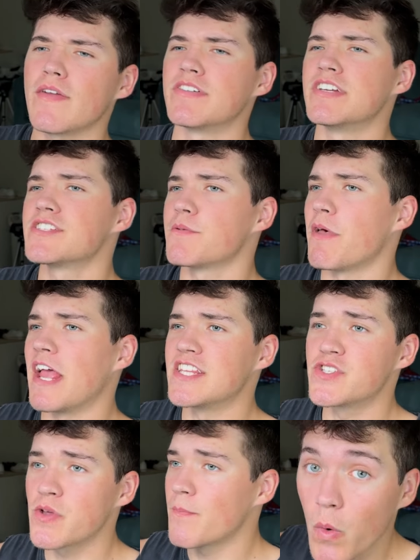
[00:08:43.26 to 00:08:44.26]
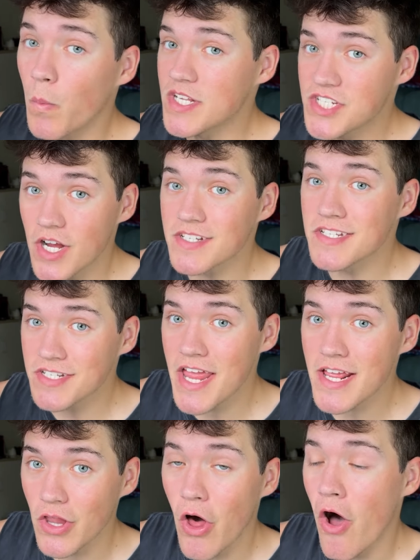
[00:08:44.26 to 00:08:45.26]
flavor dissipates, which doesn't
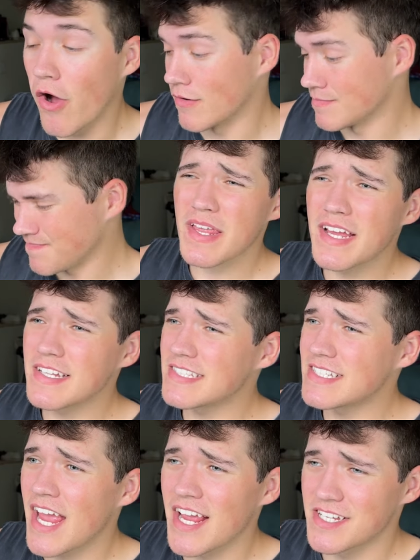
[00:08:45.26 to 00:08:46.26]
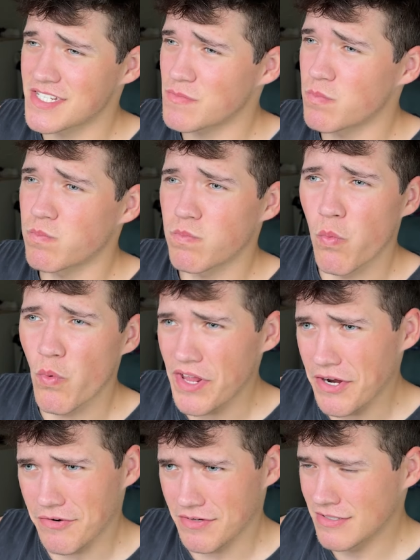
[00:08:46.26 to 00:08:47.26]
take long, it tastes
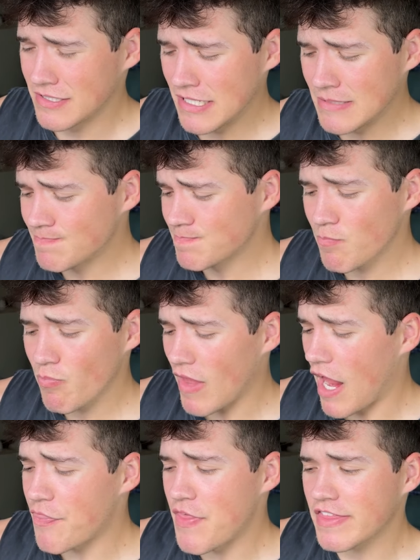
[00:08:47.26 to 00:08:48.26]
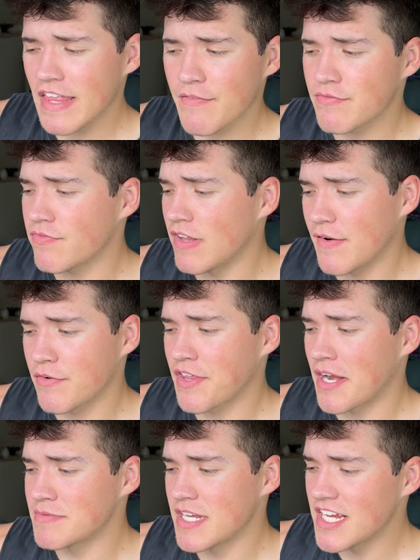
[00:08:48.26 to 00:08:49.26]
weird. I think that flavor
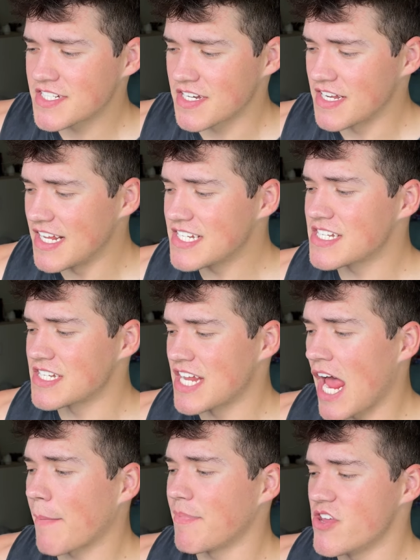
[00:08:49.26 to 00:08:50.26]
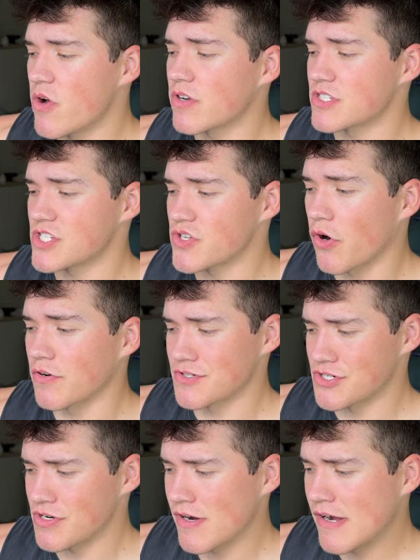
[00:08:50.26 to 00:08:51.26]
that I'm tasting is the tapioca
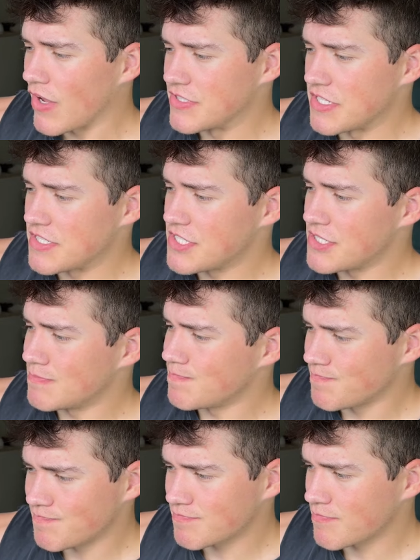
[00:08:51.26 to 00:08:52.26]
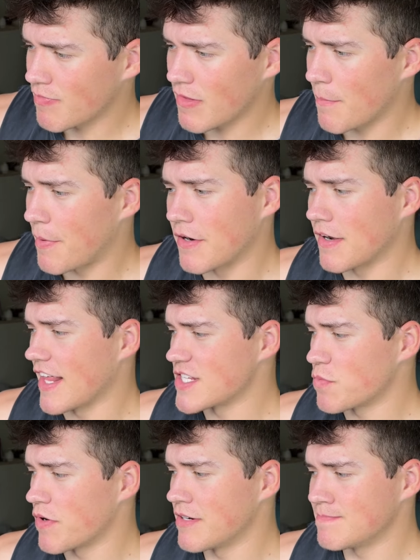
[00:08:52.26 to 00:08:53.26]
starch, because apparently
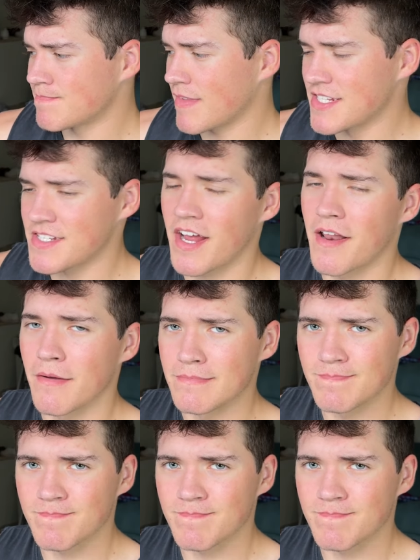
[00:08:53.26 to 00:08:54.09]
that's what is kind of